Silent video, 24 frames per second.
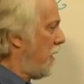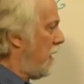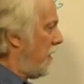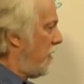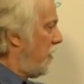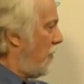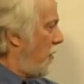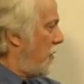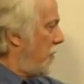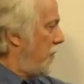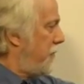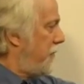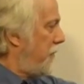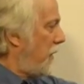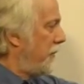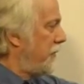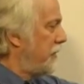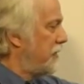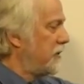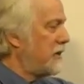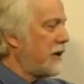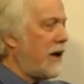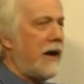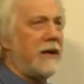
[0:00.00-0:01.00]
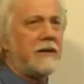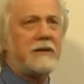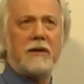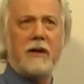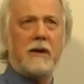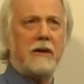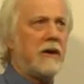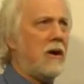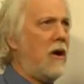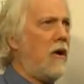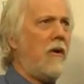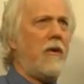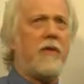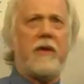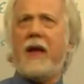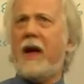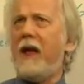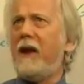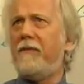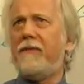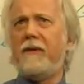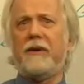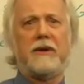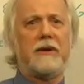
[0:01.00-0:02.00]
The one who felt the side said, no, the
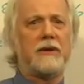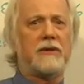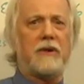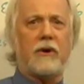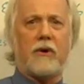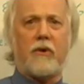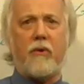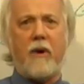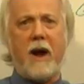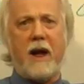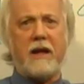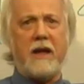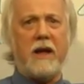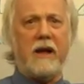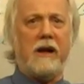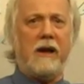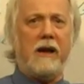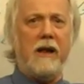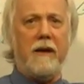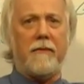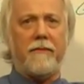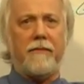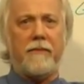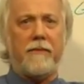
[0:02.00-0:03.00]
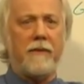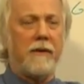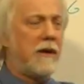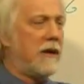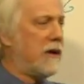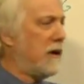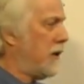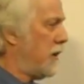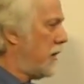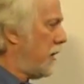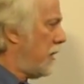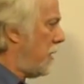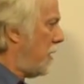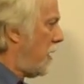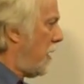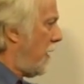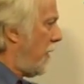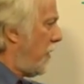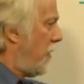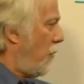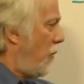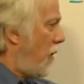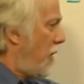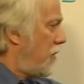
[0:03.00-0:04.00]
elephant is a craggy cliff.
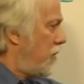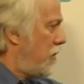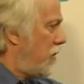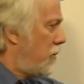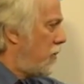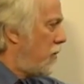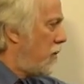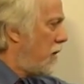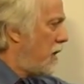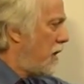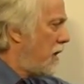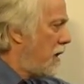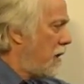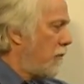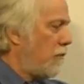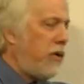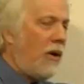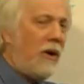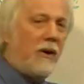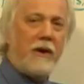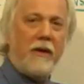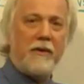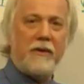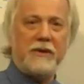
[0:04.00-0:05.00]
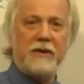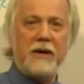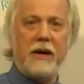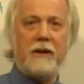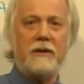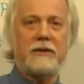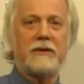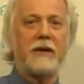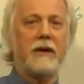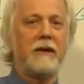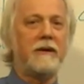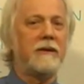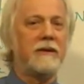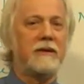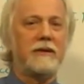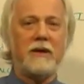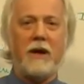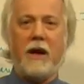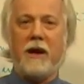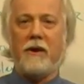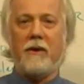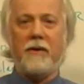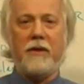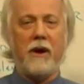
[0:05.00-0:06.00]
The one who pulled on the tail said,
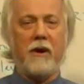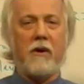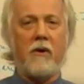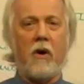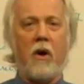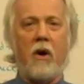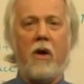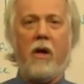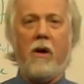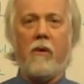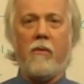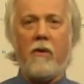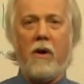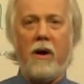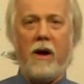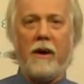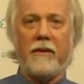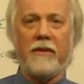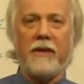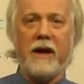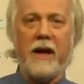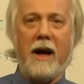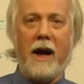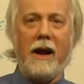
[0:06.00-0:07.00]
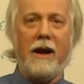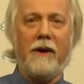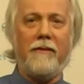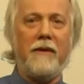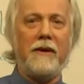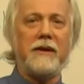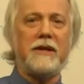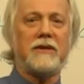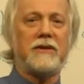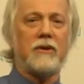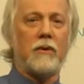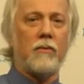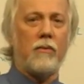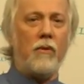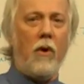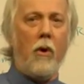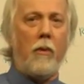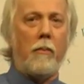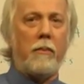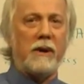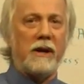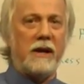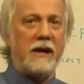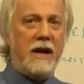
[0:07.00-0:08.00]
sire, they are all wrong. The elephant is a
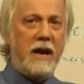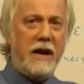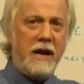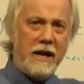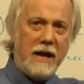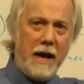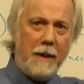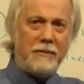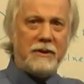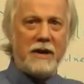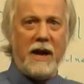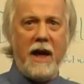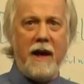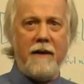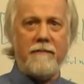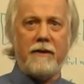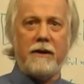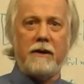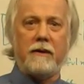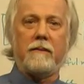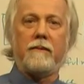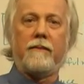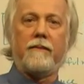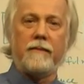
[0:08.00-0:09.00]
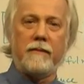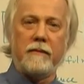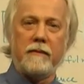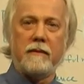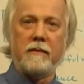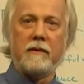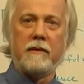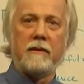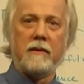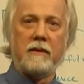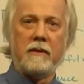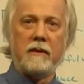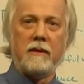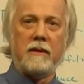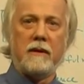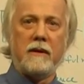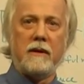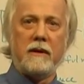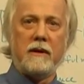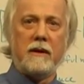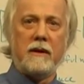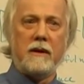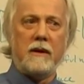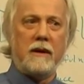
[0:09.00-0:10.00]
rope leading up to heaven.
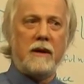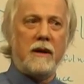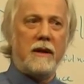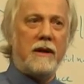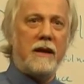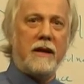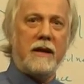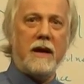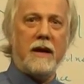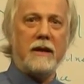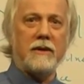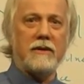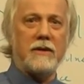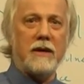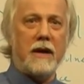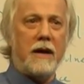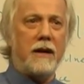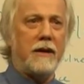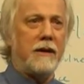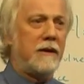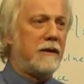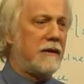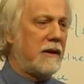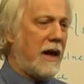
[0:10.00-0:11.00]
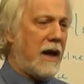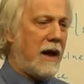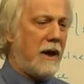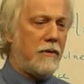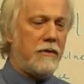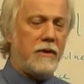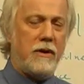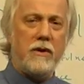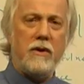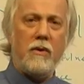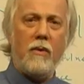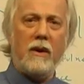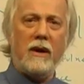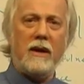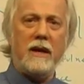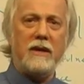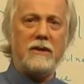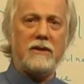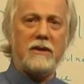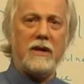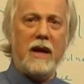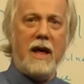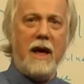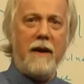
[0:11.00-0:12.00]
And the king said, how do you know it
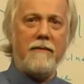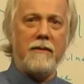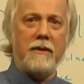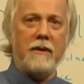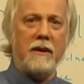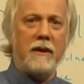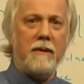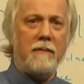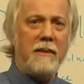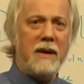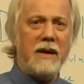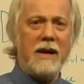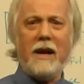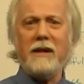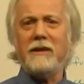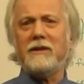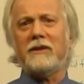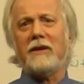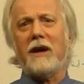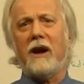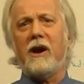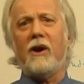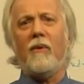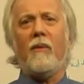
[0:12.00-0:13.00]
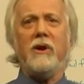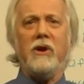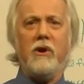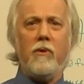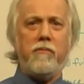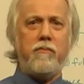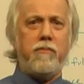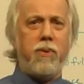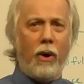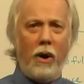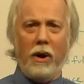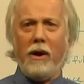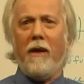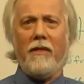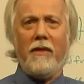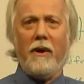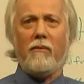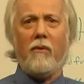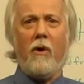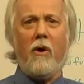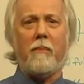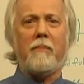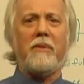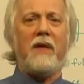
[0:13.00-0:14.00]
leads to heaven? Because, sire, when you pull on the
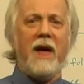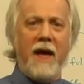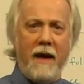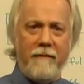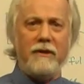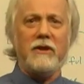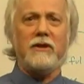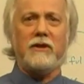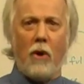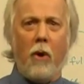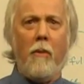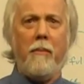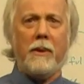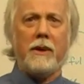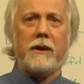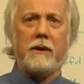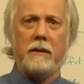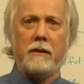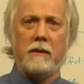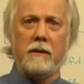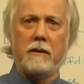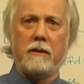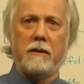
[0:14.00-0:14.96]
rope, the heavens open.